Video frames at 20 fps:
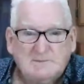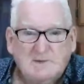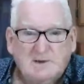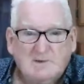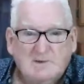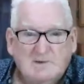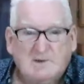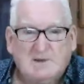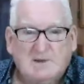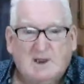
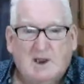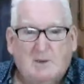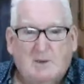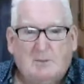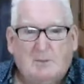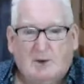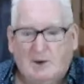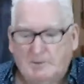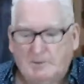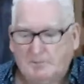Did they
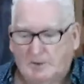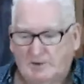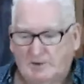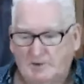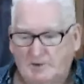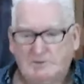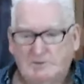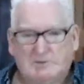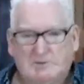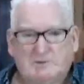abide by
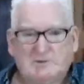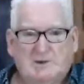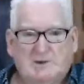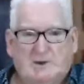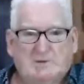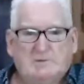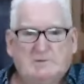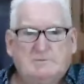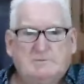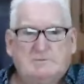the law?
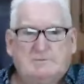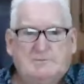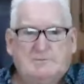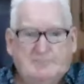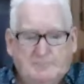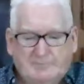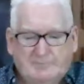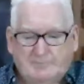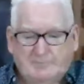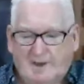No.
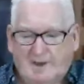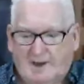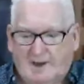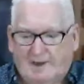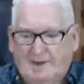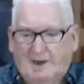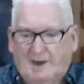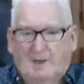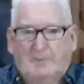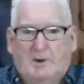Are
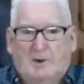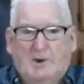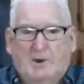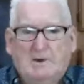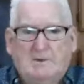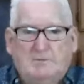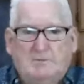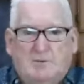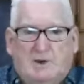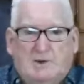they
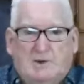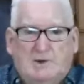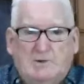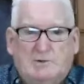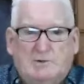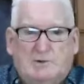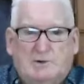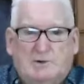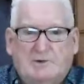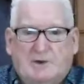abiding by the
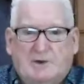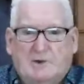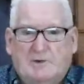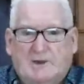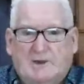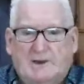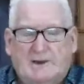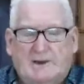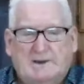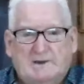law? No,
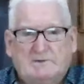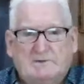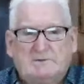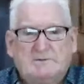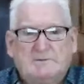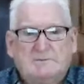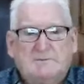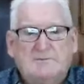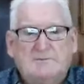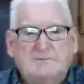they aren't.
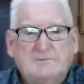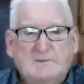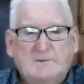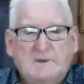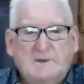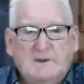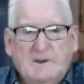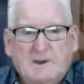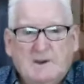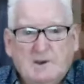
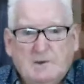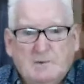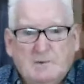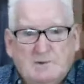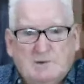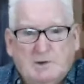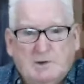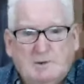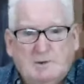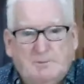You were
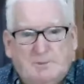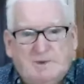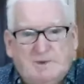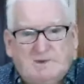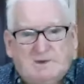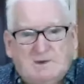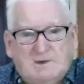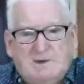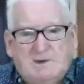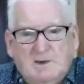too
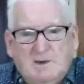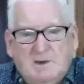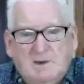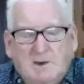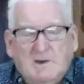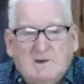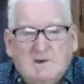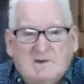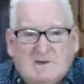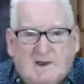busy
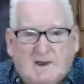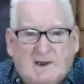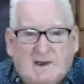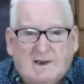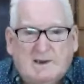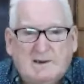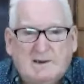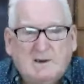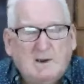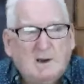
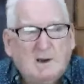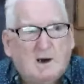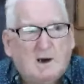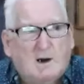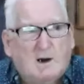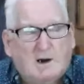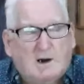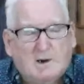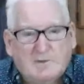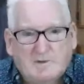saying,
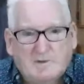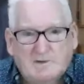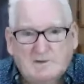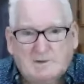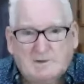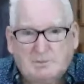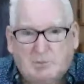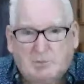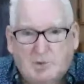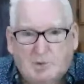oh,
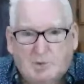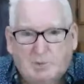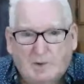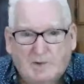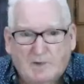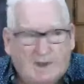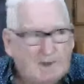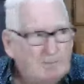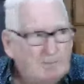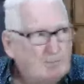these poor people,
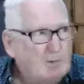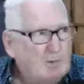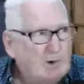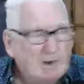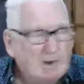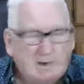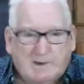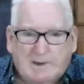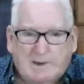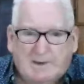they
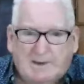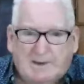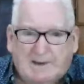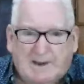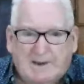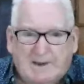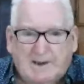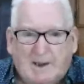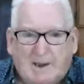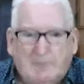might get a
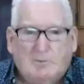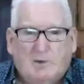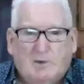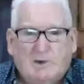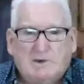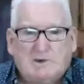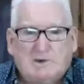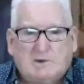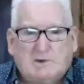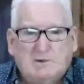gun, they
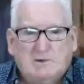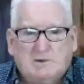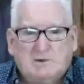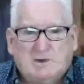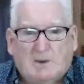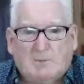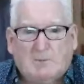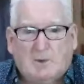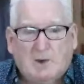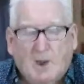might shoot
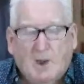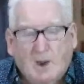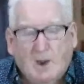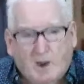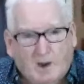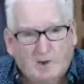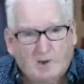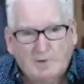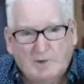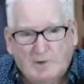somebody.
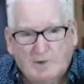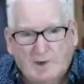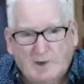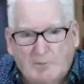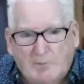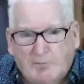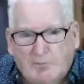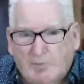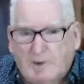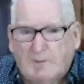Oh, not
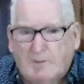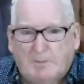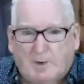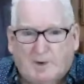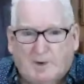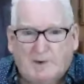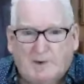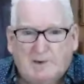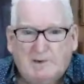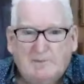
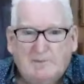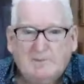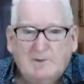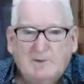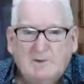everybody.